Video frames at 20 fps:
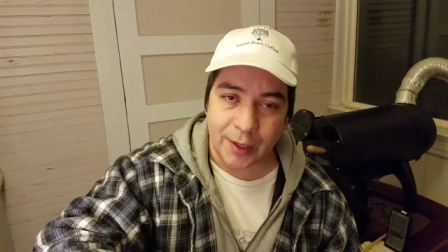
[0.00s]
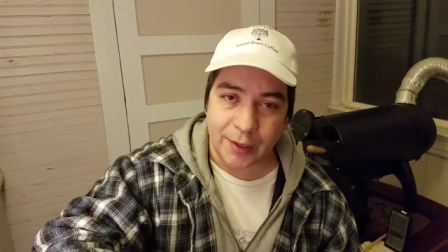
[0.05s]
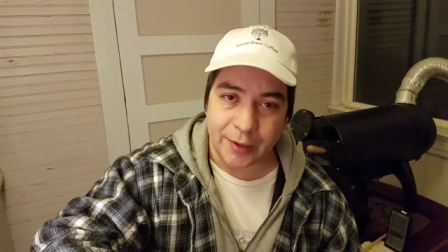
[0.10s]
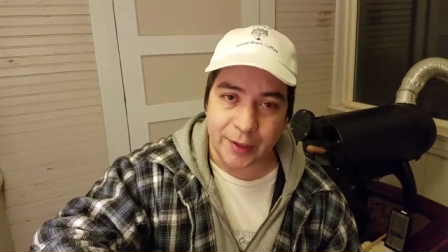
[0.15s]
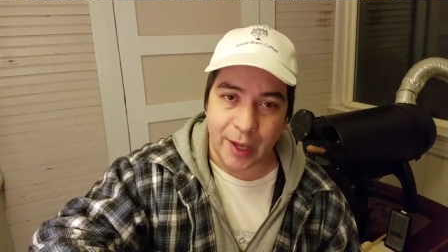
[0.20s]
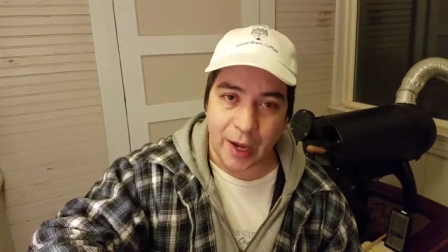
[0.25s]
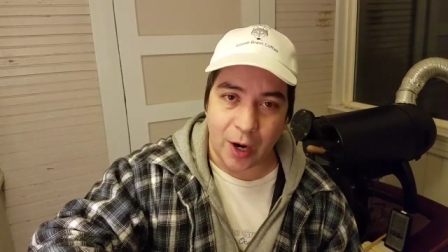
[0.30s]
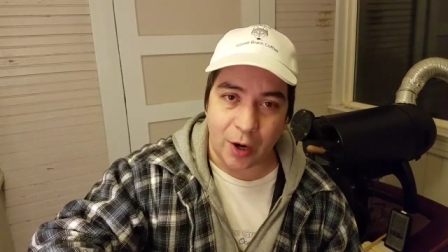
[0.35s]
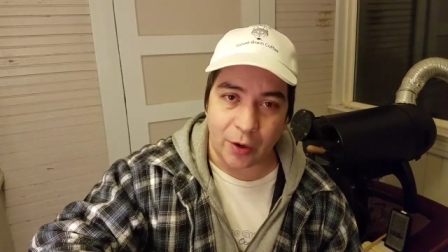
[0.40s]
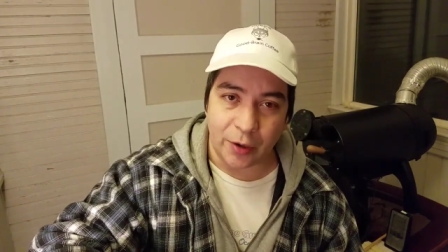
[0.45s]

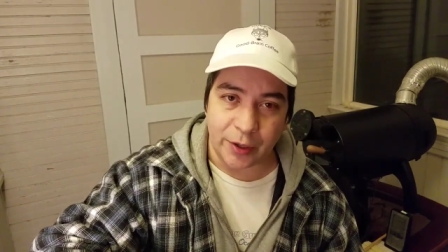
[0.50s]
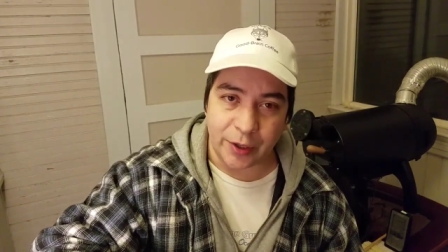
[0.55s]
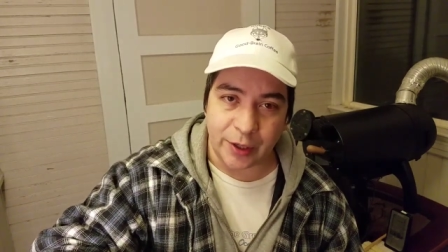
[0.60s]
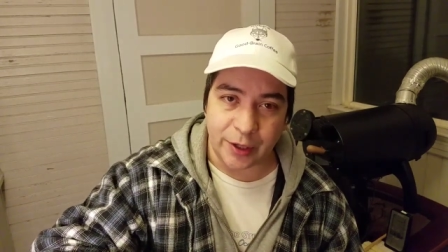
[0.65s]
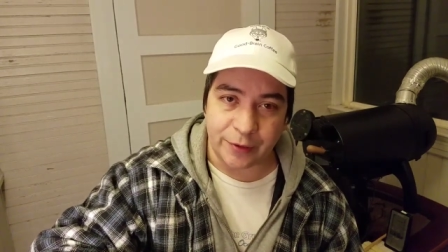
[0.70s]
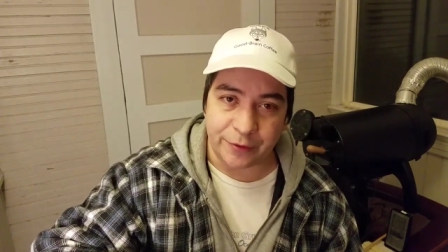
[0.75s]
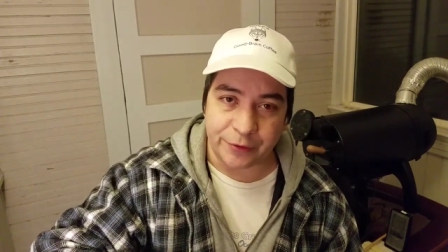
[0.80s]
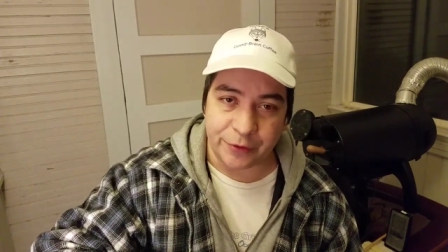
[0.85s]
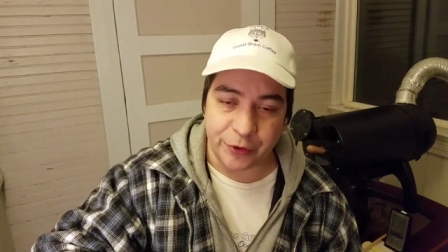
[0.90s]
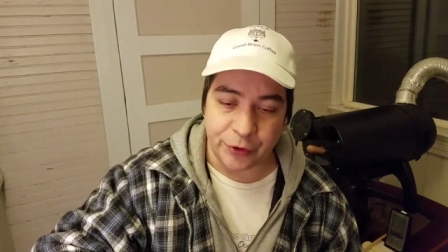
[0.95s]
Now,
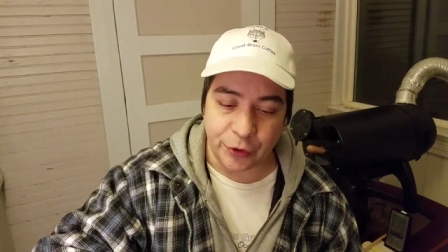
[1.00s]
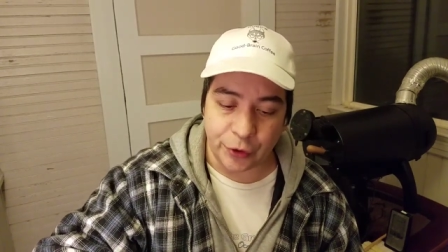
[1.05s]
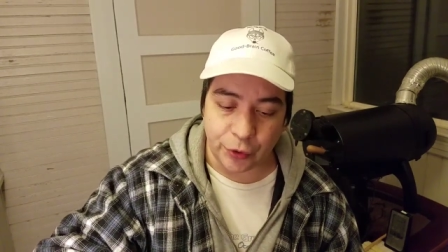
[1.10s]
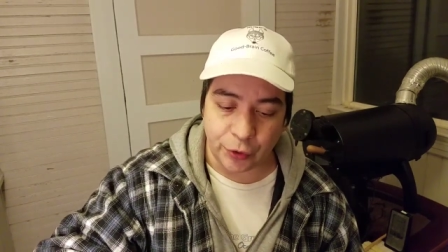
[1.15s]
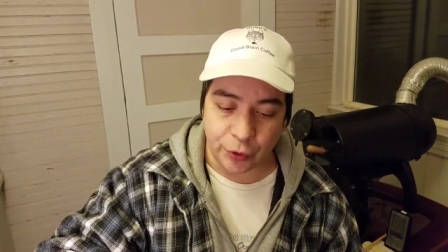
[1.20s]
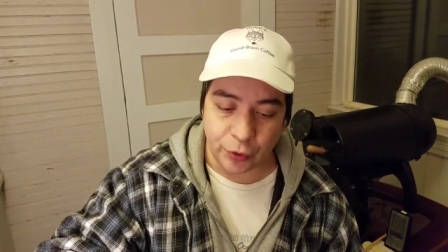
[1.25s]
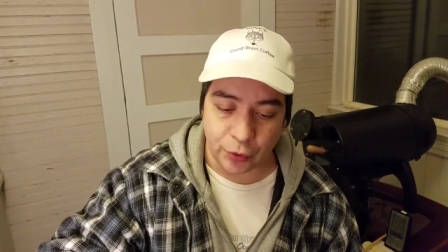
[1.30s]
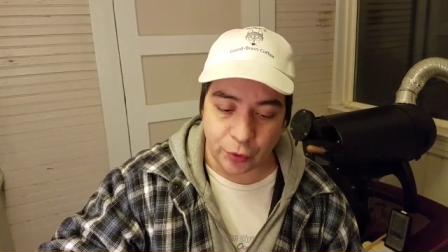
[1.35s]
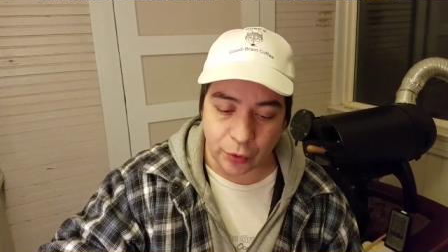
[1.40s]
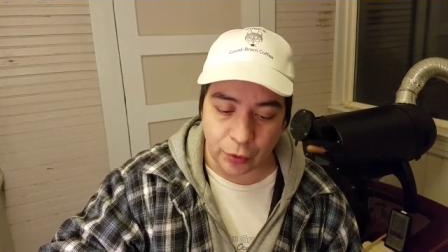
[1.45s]
if
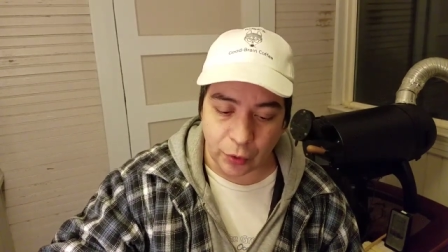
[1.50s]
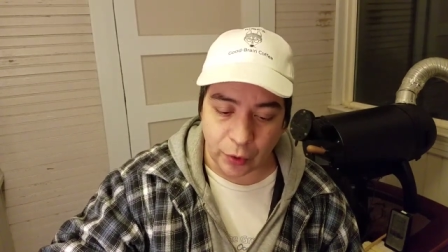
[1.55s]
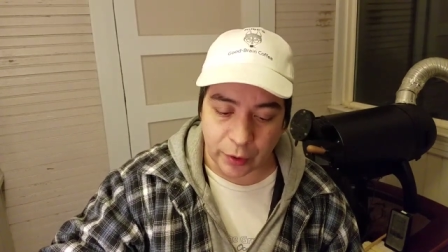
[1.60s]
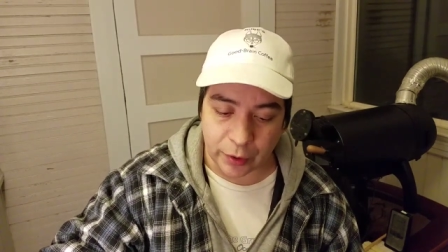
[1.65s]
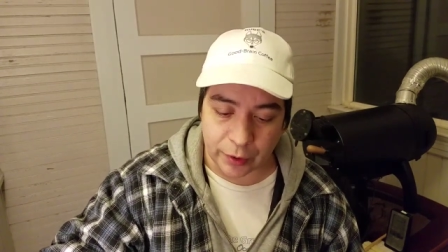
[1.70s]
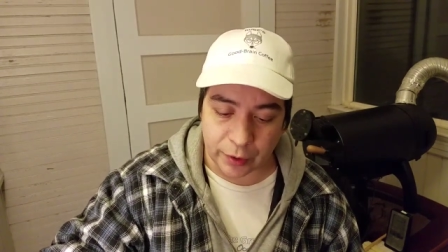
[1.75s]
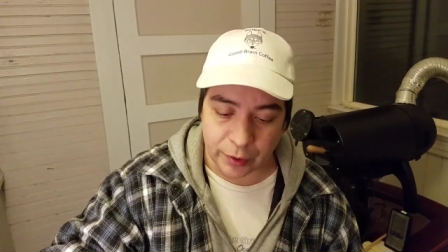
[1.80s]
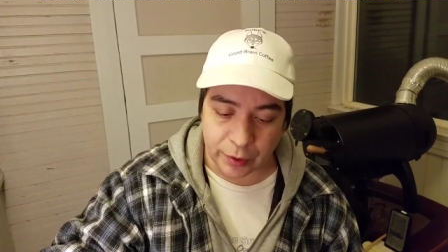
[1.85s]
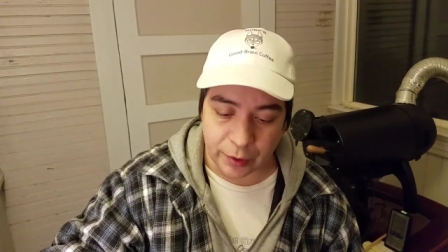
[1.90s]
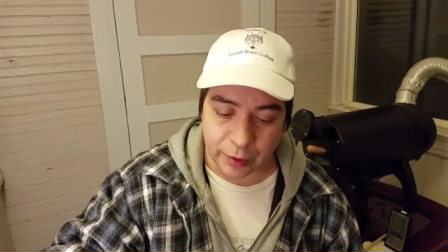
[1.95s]
you
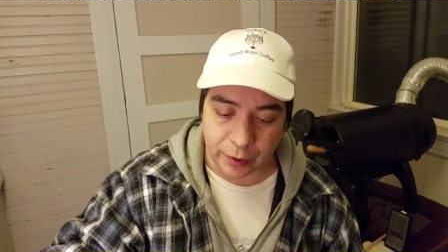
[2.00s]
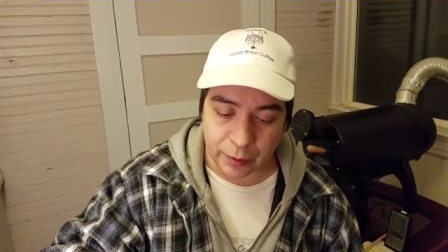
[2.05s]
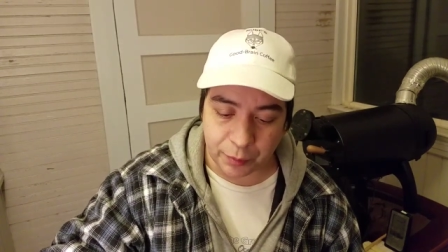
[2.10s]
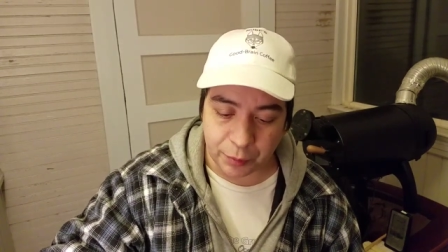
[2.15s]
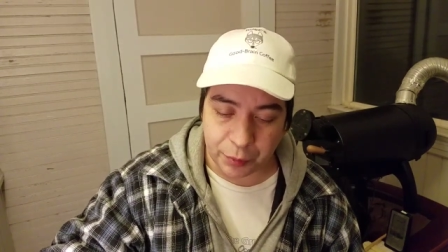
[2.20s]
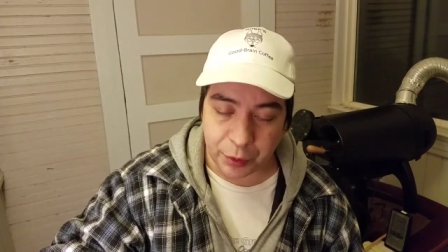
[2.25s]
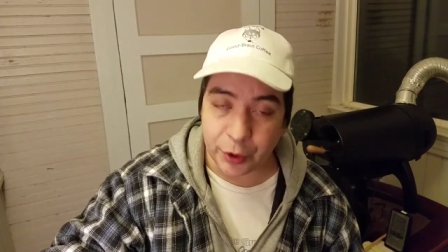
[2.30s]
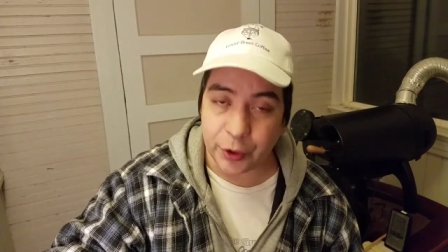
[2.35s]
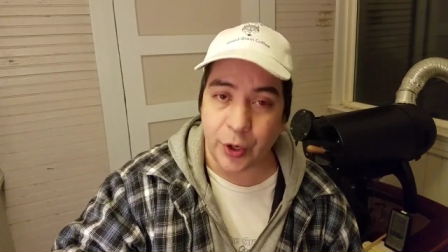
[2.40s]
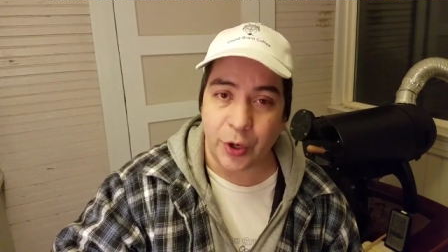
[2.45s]

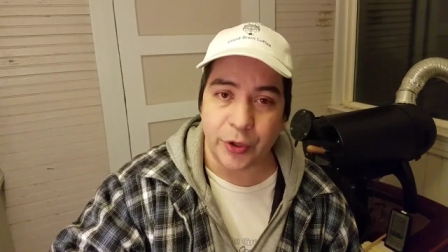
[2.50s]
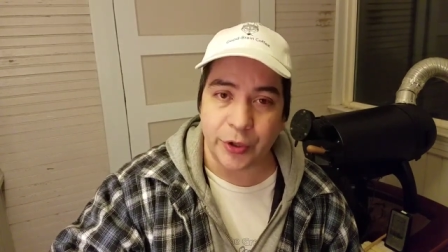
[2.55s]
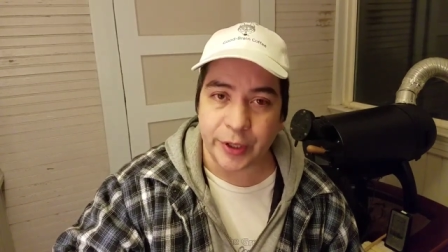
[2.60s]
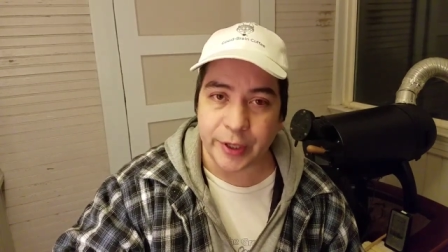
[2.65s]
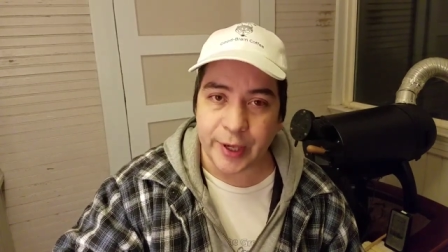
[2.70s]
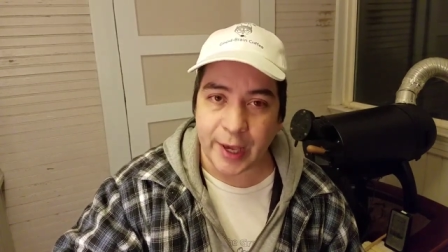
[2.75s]
put on the